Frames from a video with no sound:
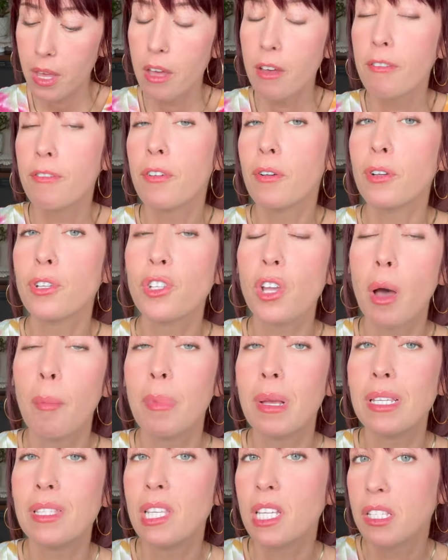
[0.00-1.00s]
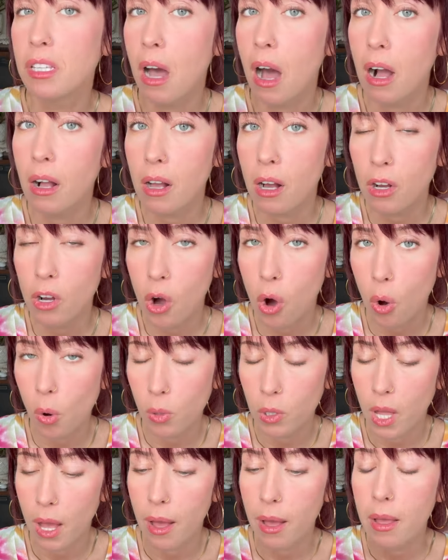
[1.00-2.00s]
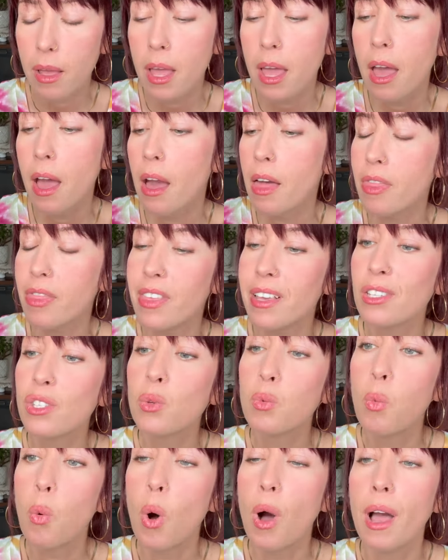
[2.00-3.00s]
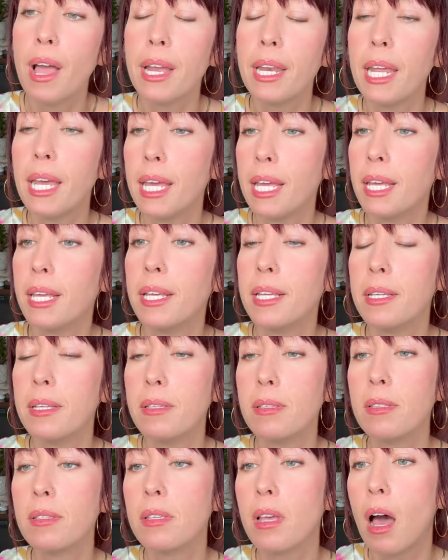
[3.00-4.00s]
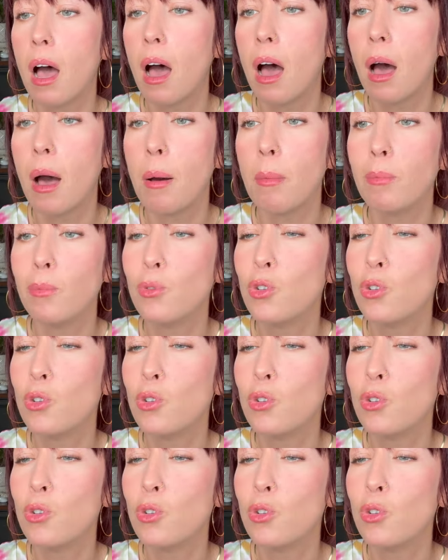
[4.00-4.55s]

First up is the Tonka Cola. This one is um,